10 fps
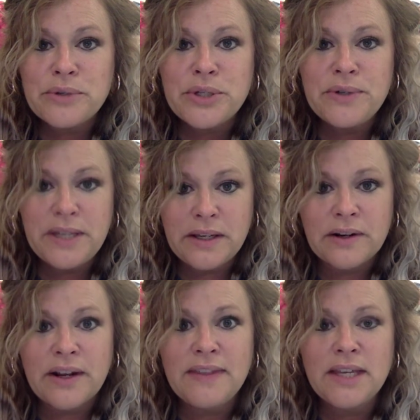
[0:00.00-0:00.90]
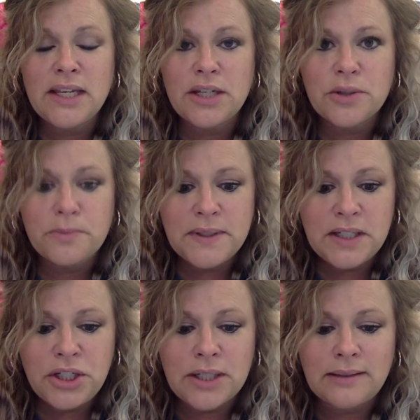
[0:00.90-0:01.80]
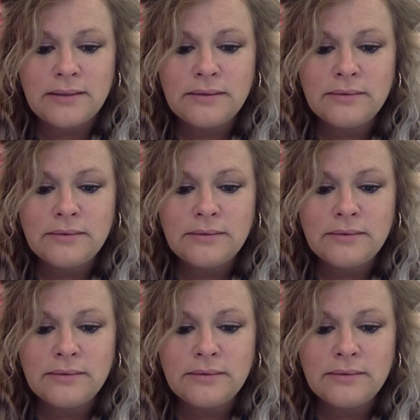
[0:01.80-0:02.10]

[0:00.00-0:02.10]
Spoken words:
do you hear in the initial position?